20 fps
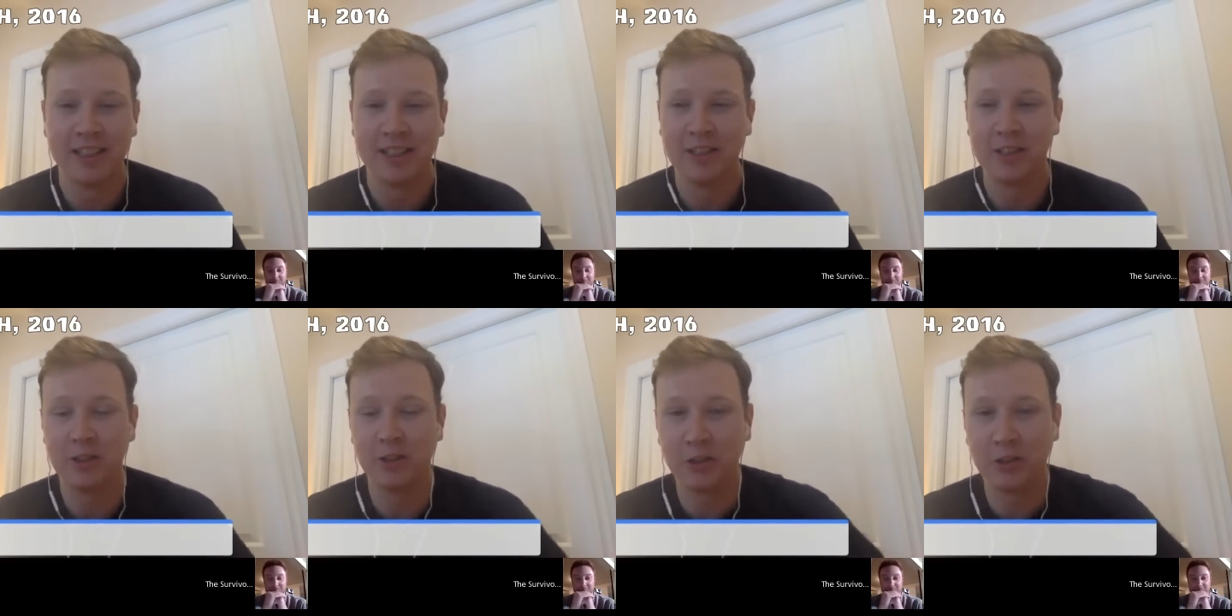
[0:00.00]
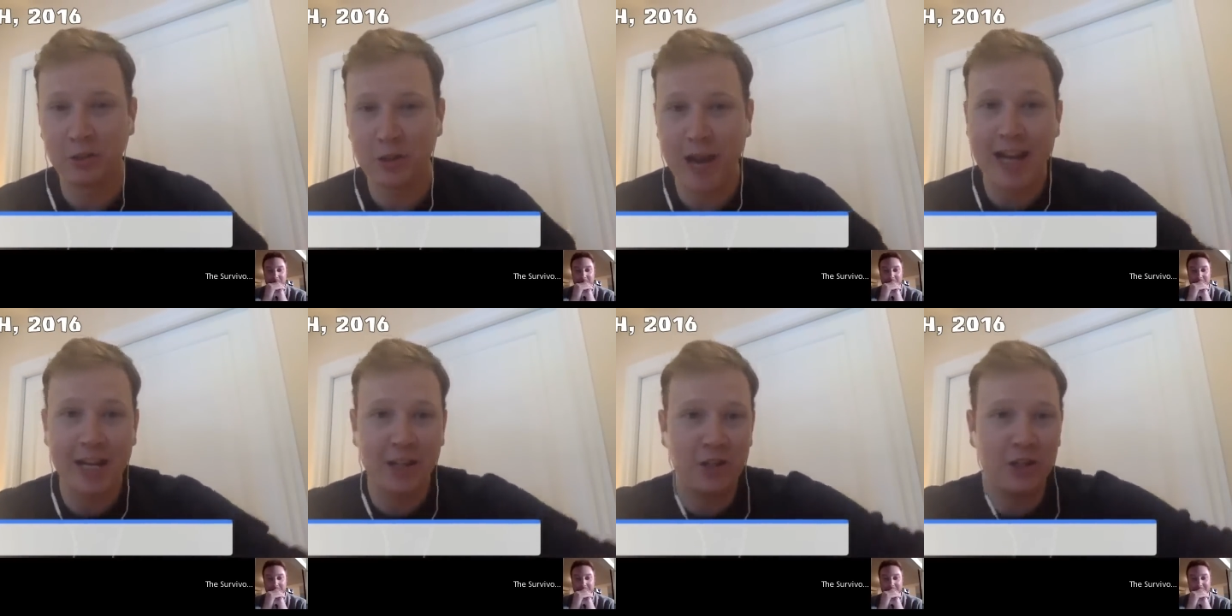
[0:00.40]
your
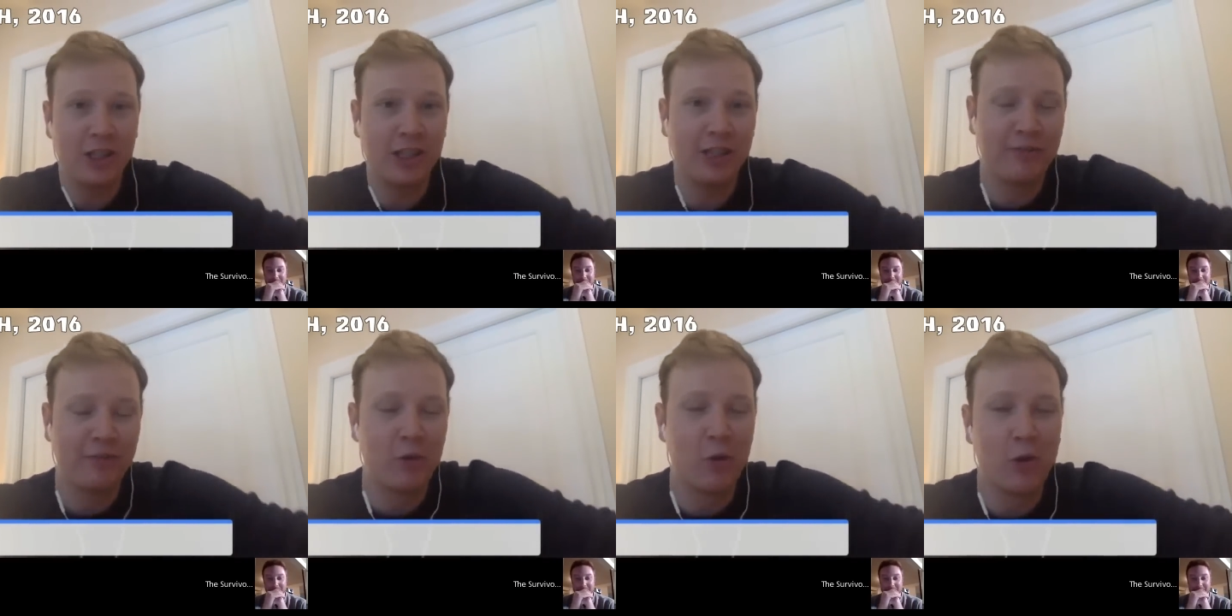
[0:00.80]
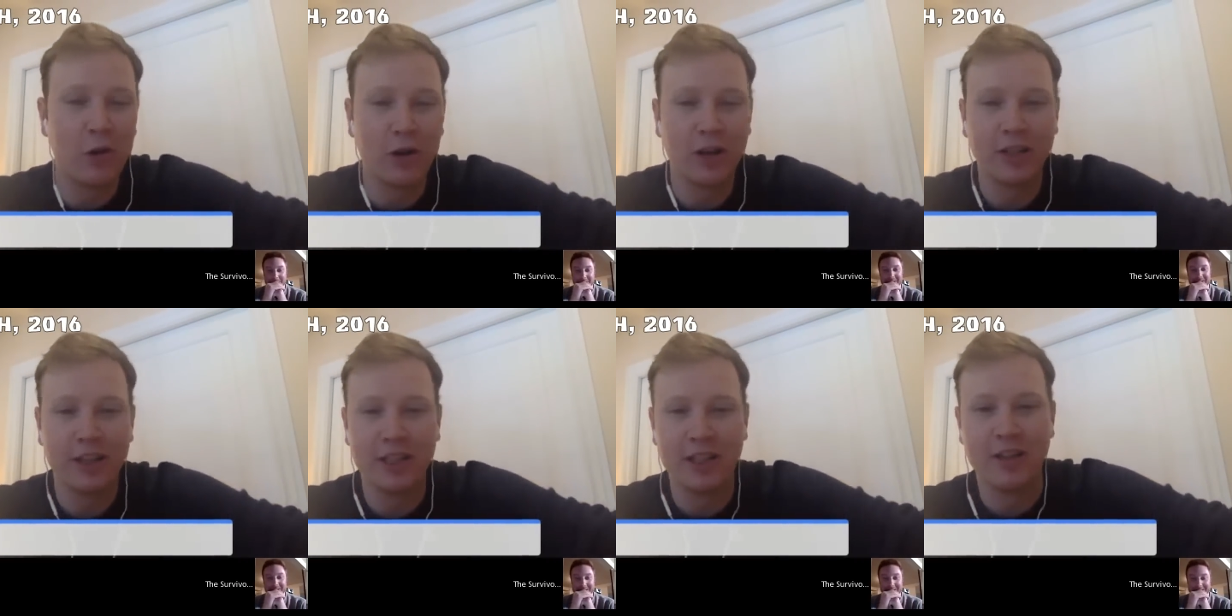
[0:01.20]
strategy
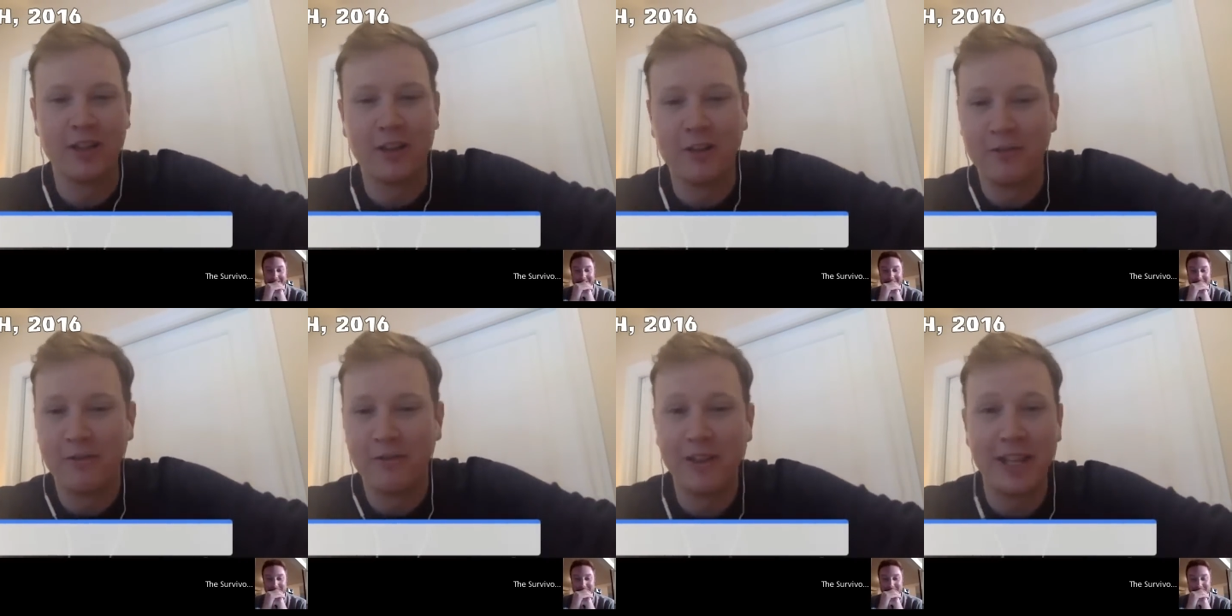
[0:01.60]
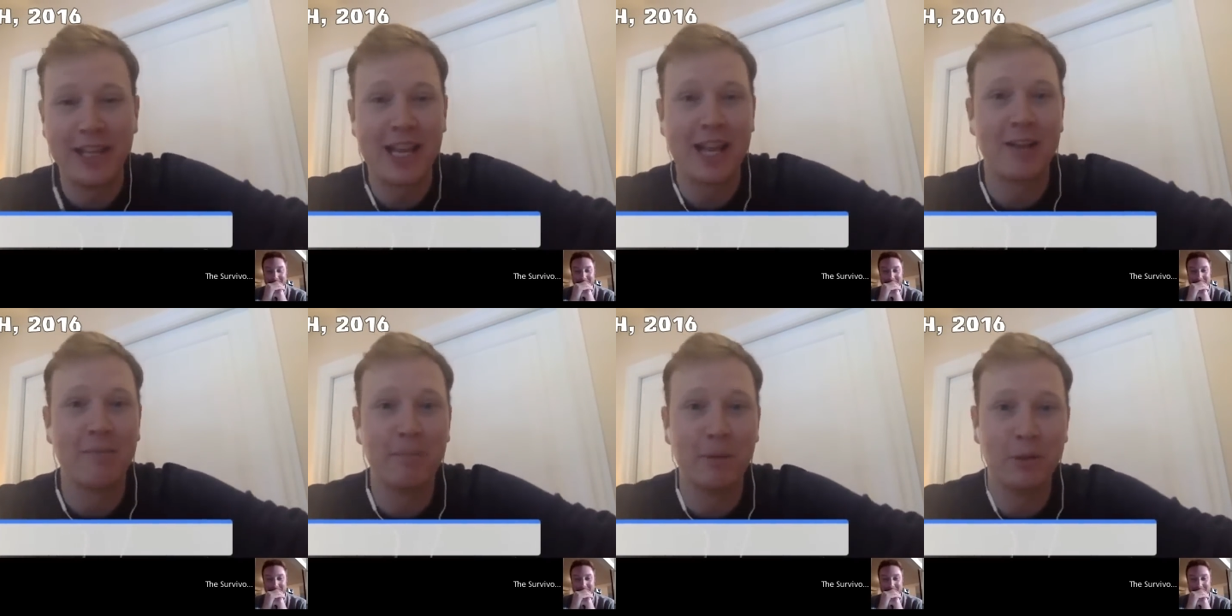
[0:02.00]
for, you know, filling
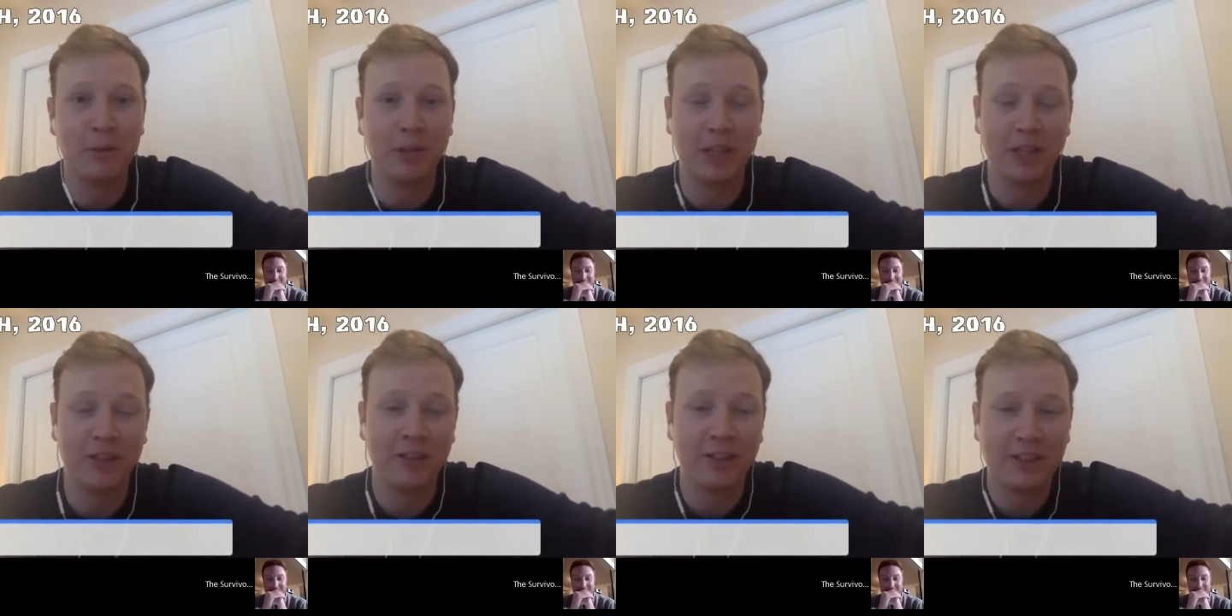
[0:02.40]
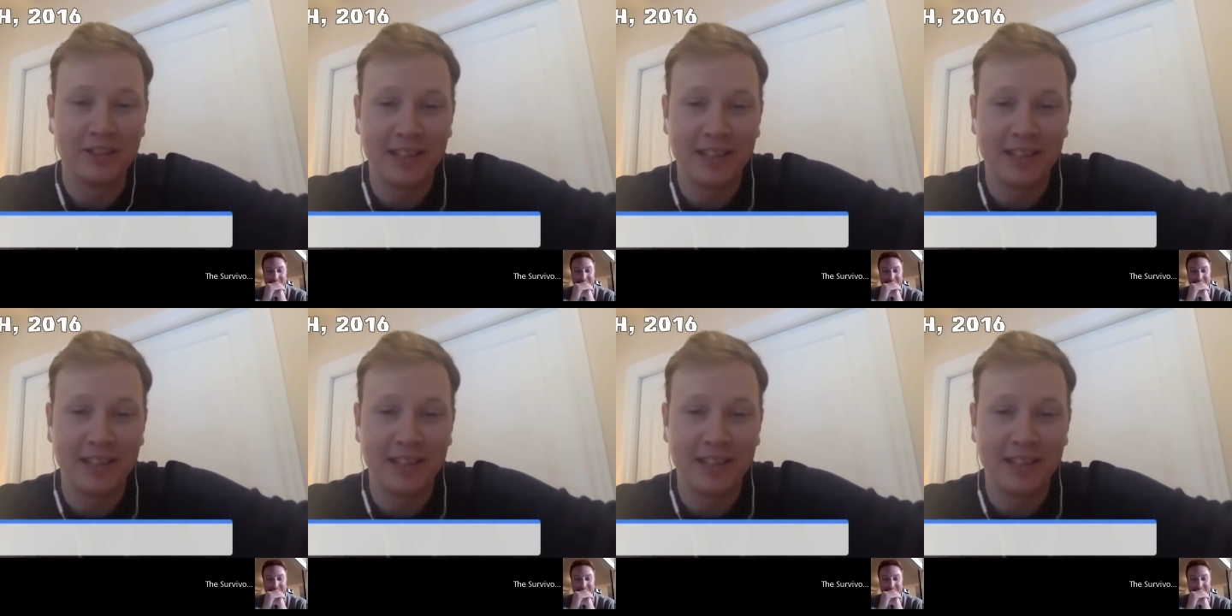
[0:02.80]
out a boot list.